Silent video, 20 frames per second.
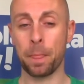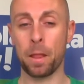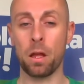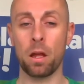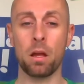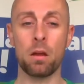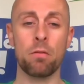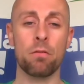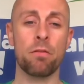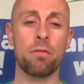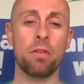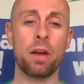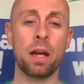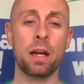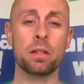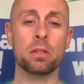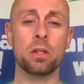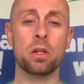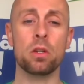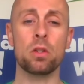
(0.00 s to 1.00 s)
Okay,
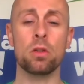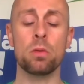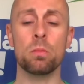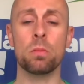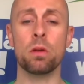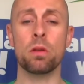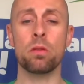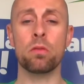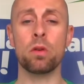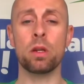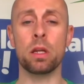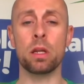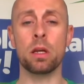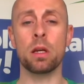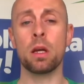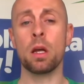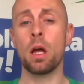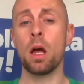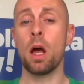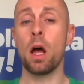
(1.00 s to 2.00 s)
fact number 3.
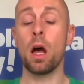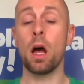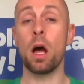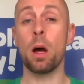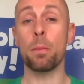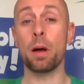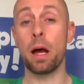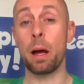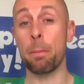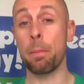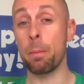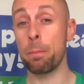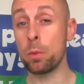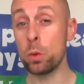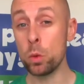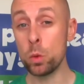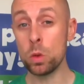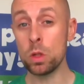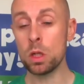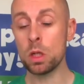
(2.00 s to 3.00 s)
A
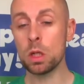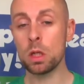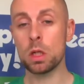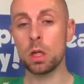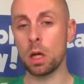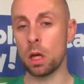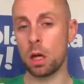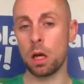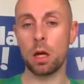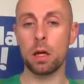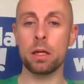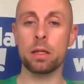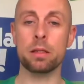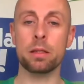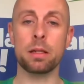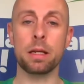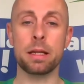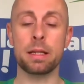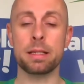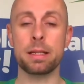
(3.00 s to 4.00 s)
baboon is
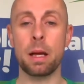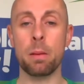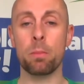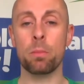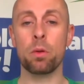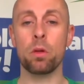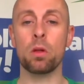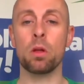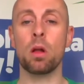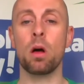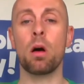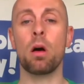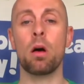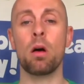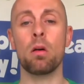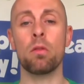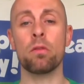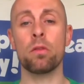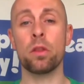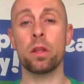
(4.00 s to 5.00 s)
an example
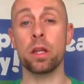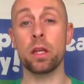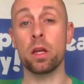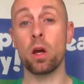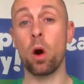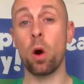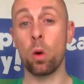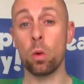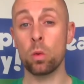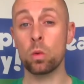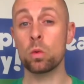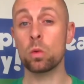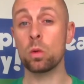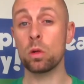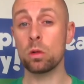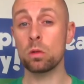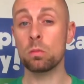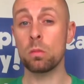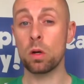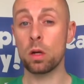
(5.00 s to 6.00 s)
of the old
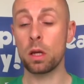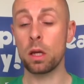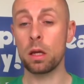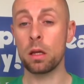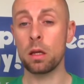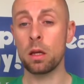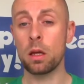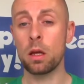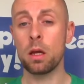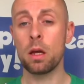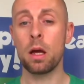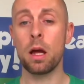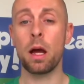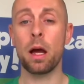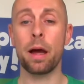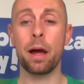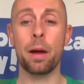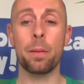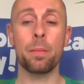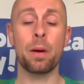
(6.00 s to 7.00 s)
world monkey,
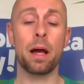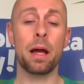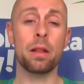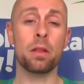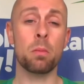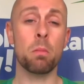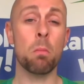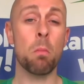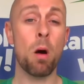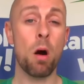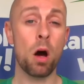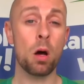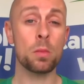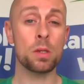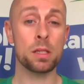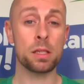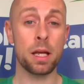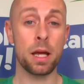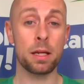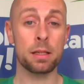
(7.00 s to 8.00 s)
and the
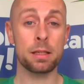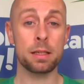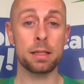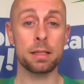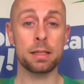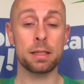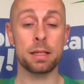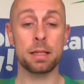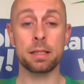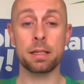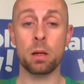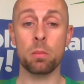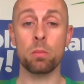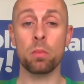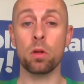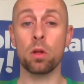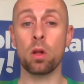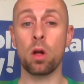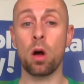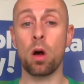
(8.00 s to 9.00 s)
marmoset is an
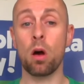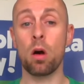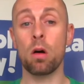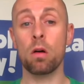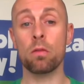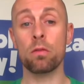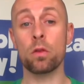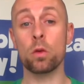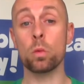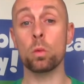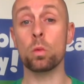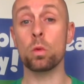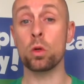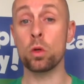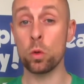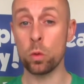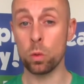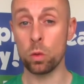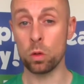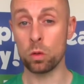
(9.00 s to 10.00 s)
example of the
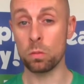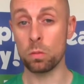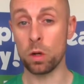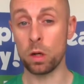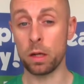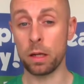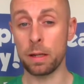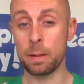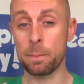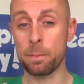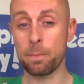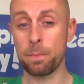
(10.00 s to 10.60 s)
new world monkey.